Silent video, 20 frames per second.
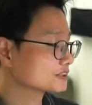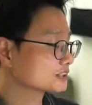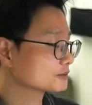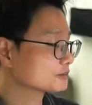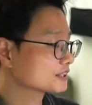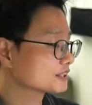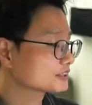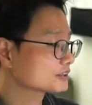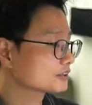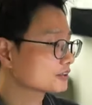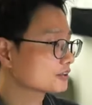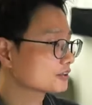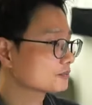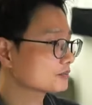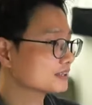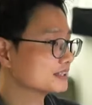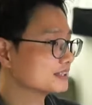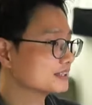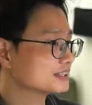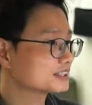semester,
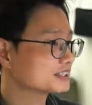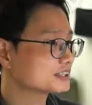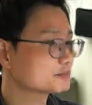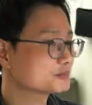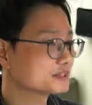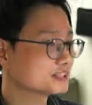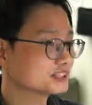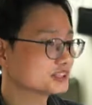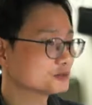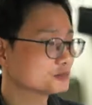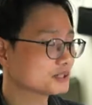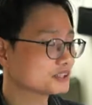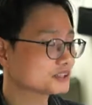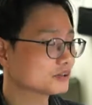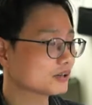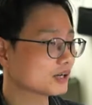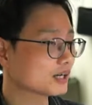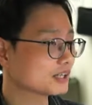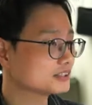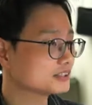but in the spring semester
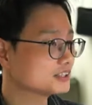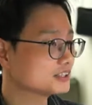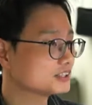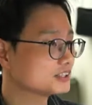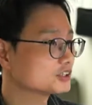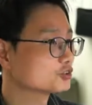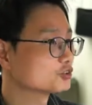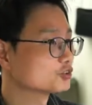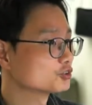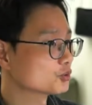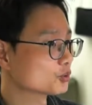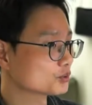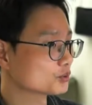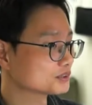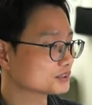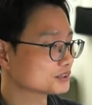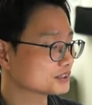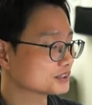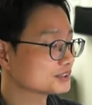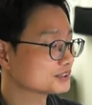I teach two
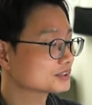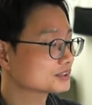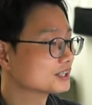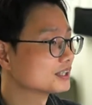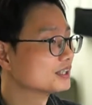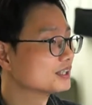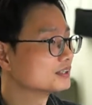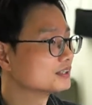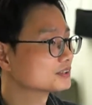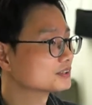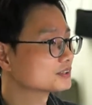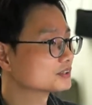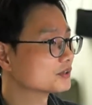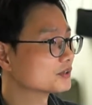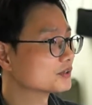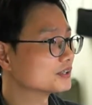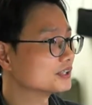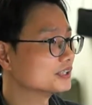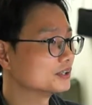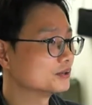courses.
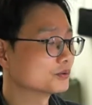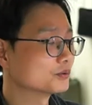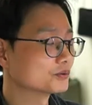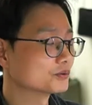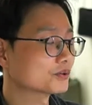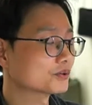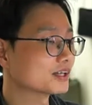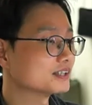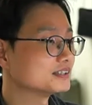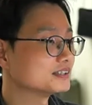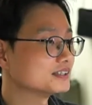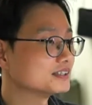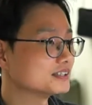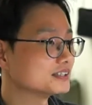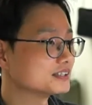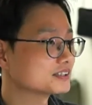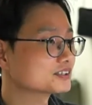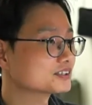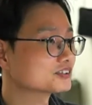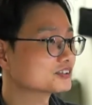So in total I
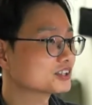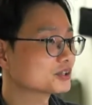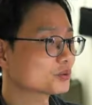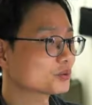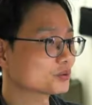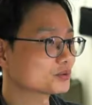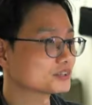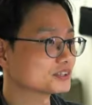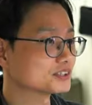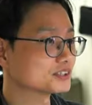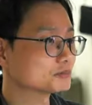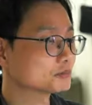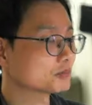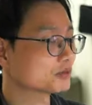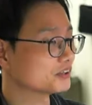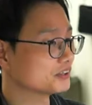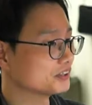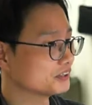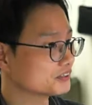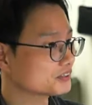teach 3 courses
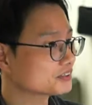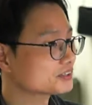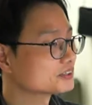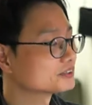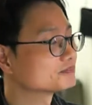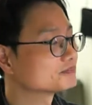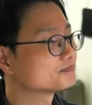per year.